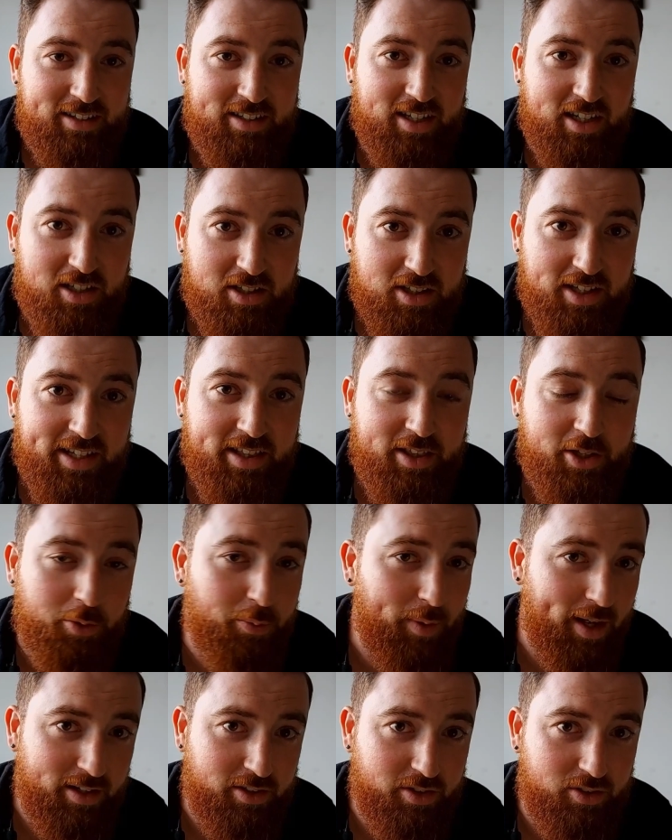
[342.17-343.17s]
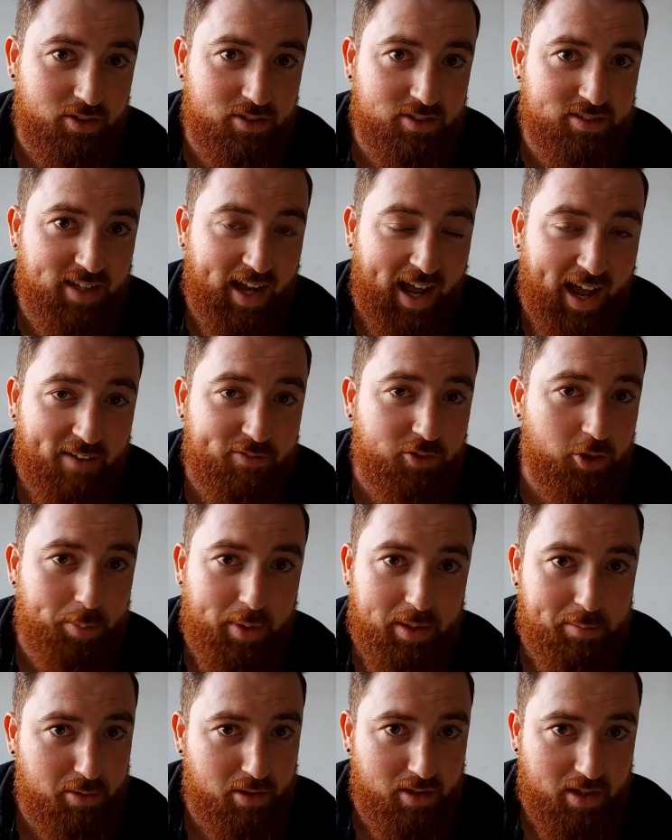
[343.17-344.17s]
to clean their rentals after
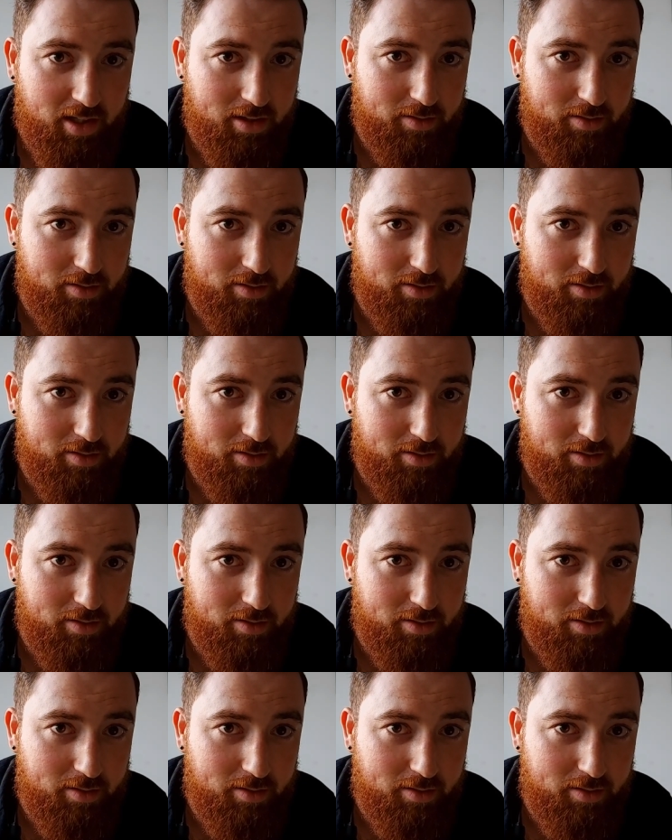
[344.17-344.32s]
people